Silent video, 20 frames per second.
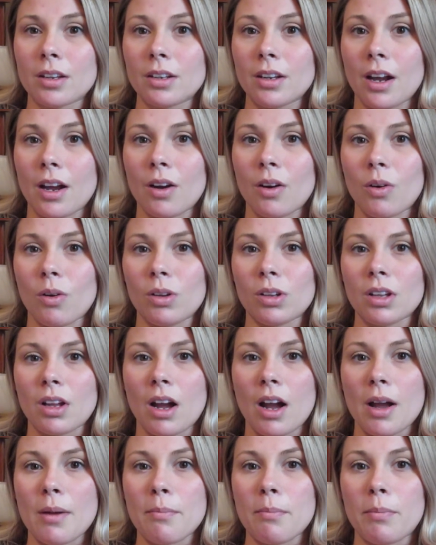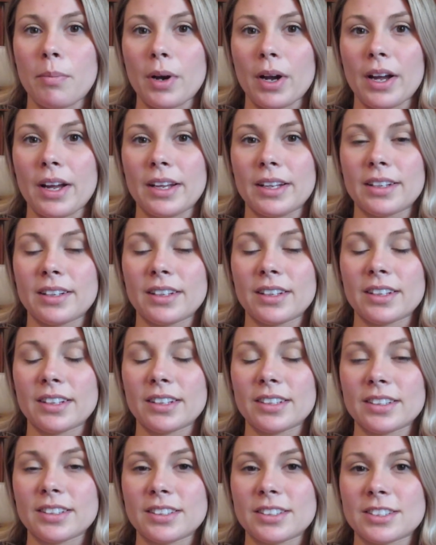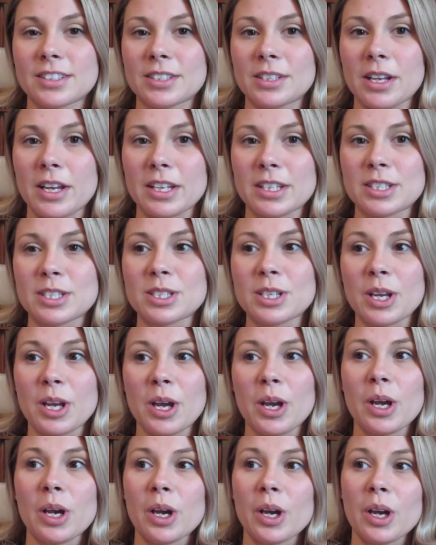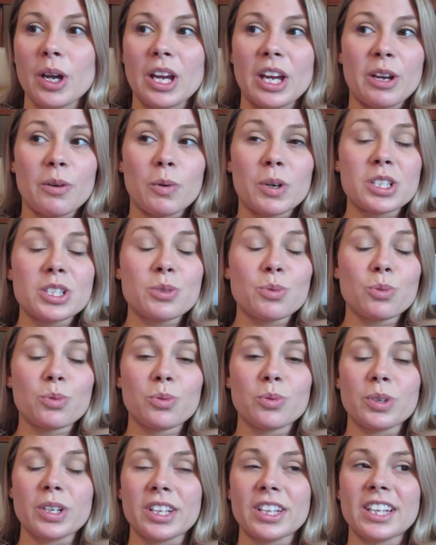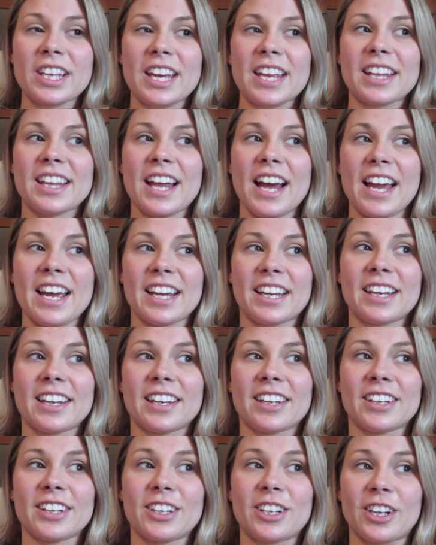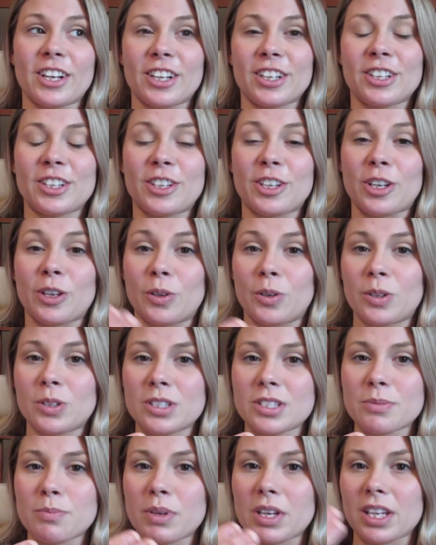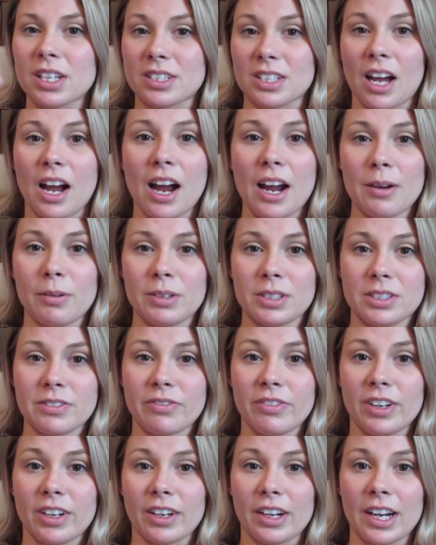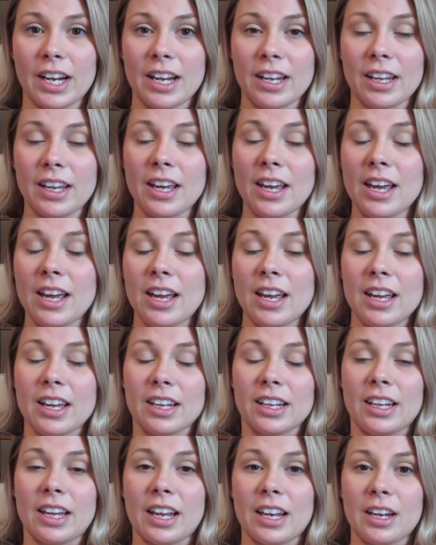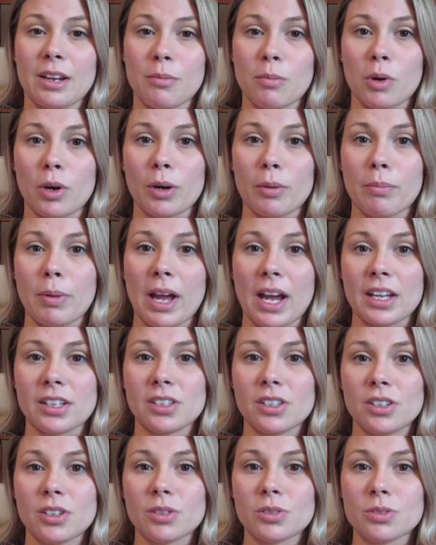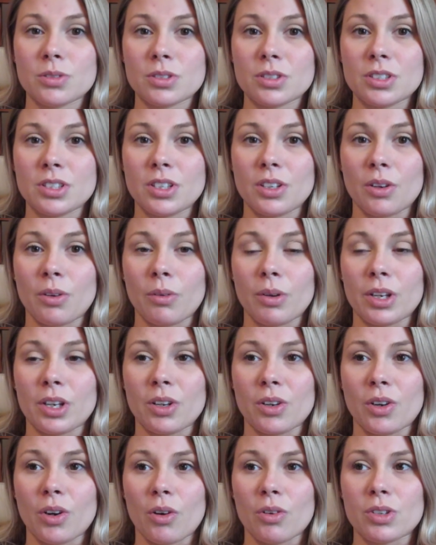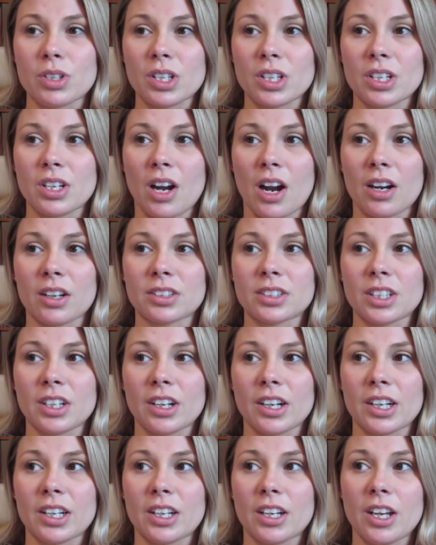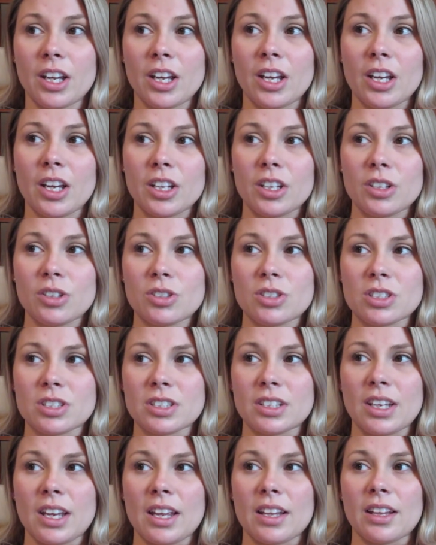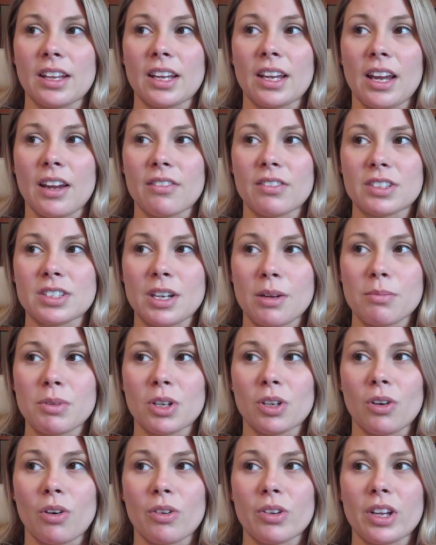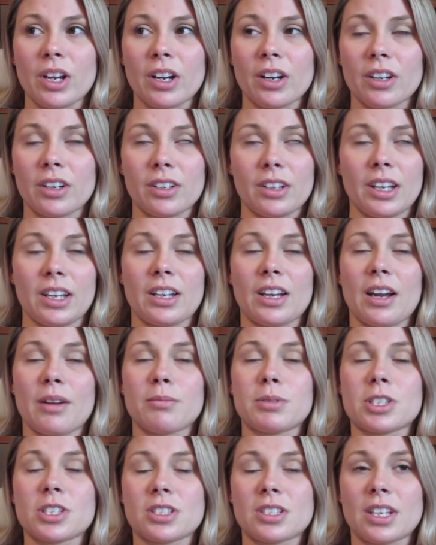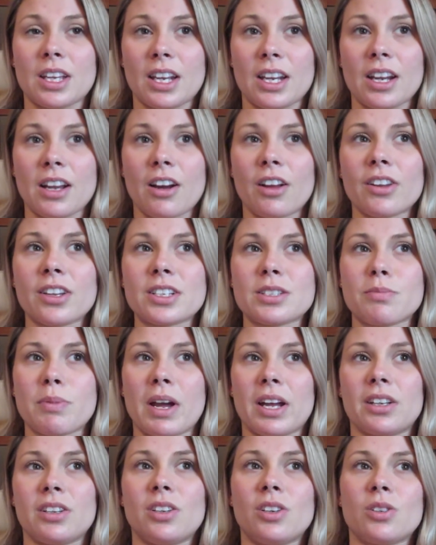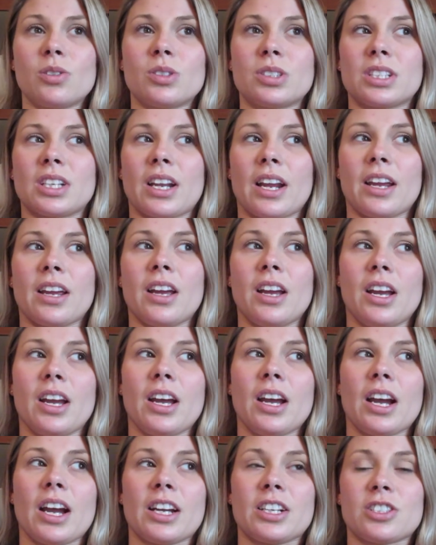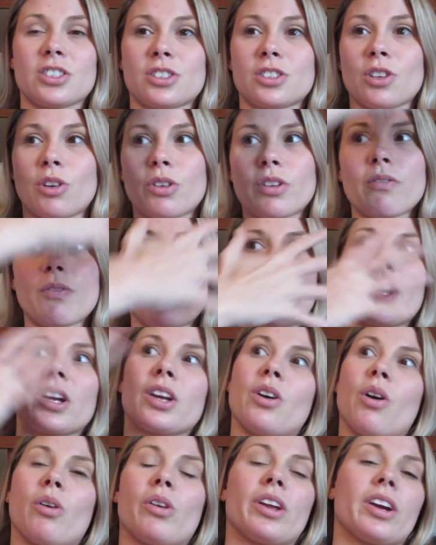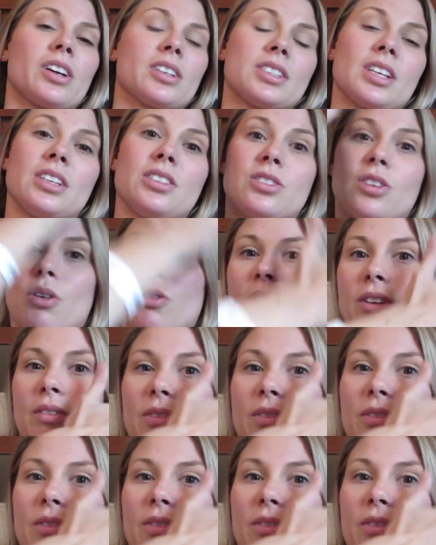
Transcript: Not a whole lot, but it's it's it was really like good news, because I was fearing getting more bad news. You know, when you go to the doctor and you just get, like, every time you go there, you're like, I'm just getting all this bad news, and I, I just don't even want to go there because I don't